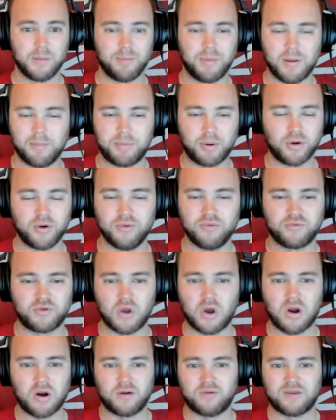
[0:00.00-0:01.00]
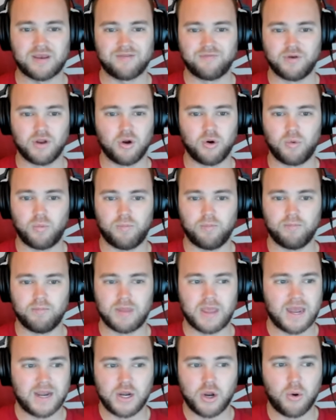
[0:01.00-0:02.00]
But Purdue's guards had no
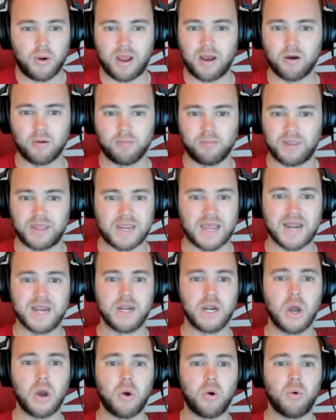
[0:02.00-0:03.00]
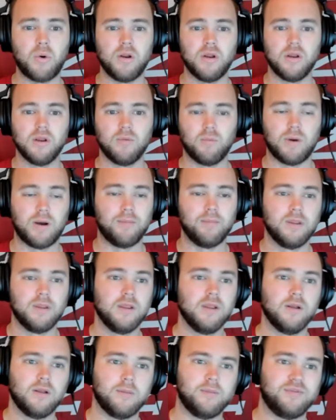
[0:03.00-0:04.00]
help. They had no, well,
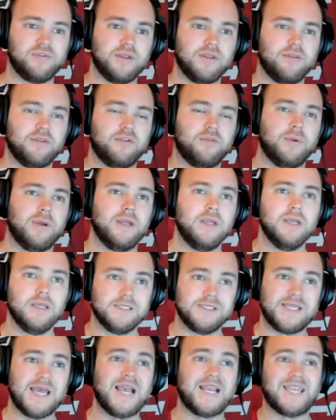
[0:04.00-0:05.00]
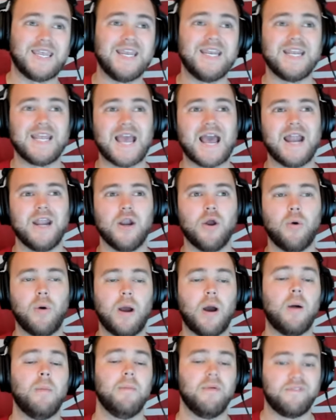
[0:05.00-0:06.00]
let me say it this way. Zach Edey had no
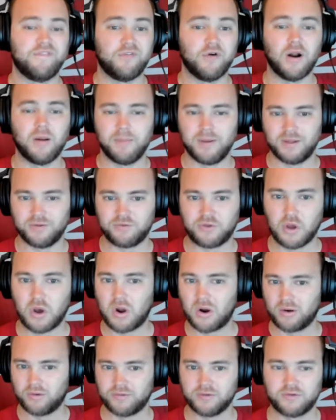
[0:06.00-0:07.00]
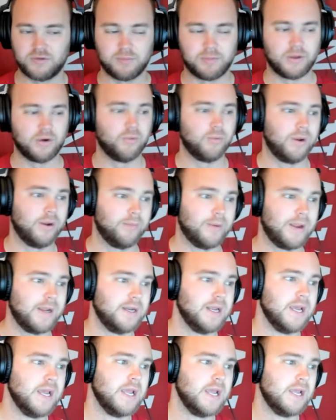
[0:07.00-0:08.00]
help from his guards. That's a better way,
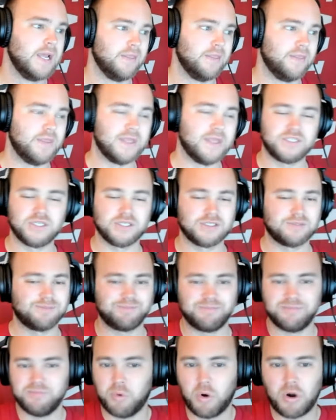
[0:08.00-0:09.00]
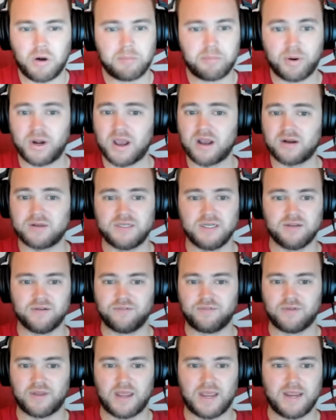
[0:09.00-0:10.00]
right? They just weren't
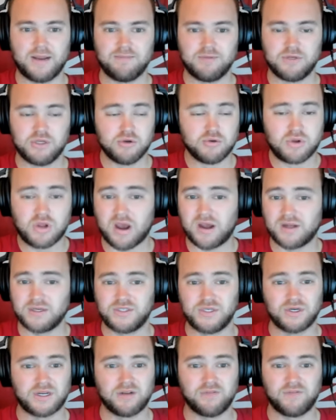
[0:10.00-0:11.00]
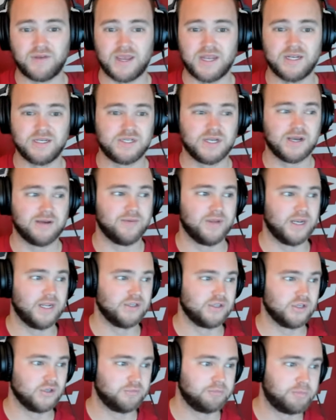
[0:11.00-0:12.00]
productive. And UConn took advantage of it
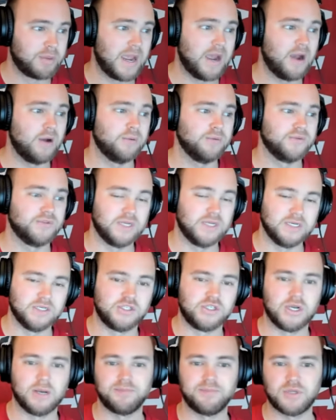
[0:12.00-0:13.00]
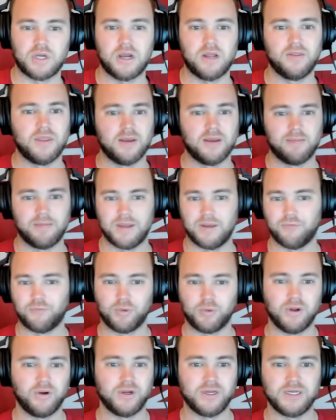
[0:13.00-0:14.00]
and just pounced and jumped on them
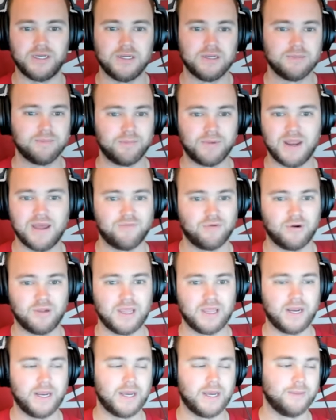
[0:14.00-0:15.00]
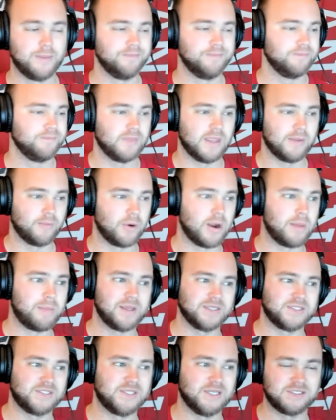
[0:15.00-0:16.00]
and really never let up. They were up
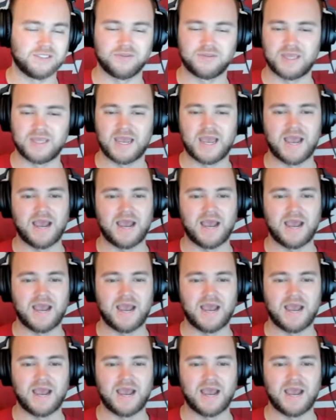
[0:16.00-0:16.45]
by six at the